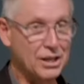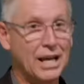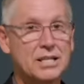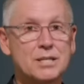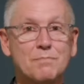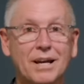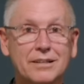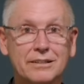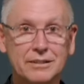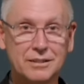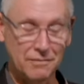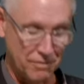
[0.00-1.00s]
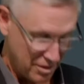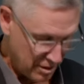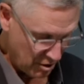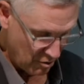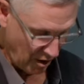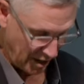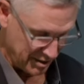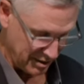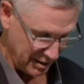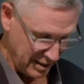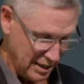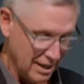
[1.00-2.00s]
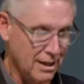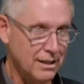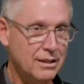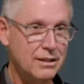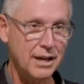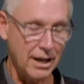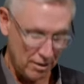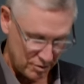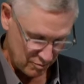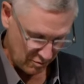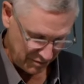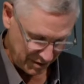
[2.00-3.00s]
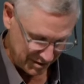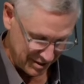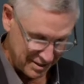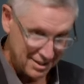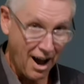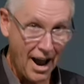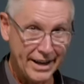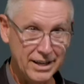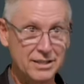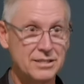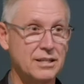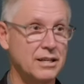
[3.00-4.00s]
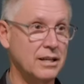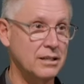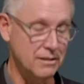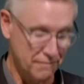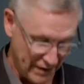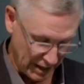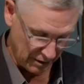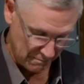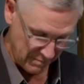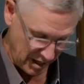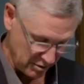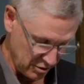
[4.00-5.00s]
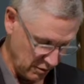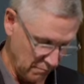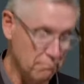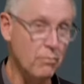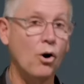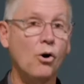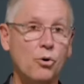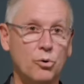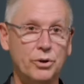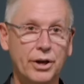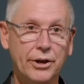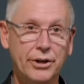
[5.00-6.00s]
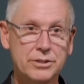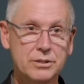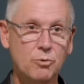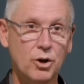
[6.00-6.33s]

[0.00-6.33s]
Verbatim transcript: and speculative theorizing, the accounts reveal science in a developmental mode, somewhat